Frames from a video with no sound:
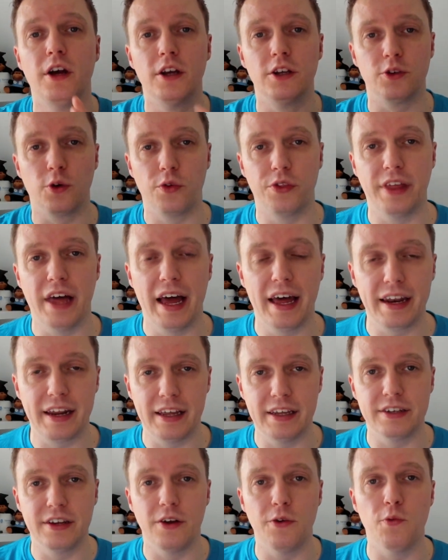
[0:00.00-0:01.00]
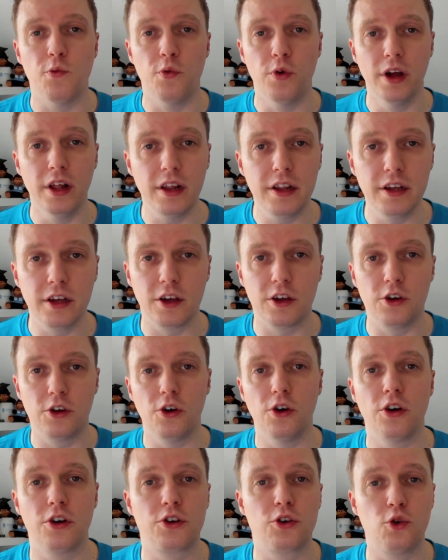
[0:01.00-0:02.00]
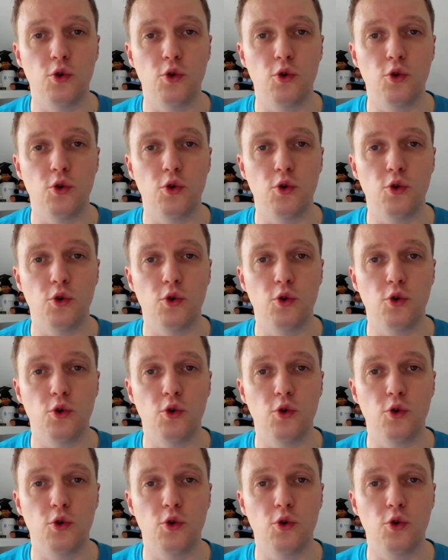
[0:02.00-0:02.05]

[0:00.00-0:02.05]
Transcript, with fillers: So that is a really good,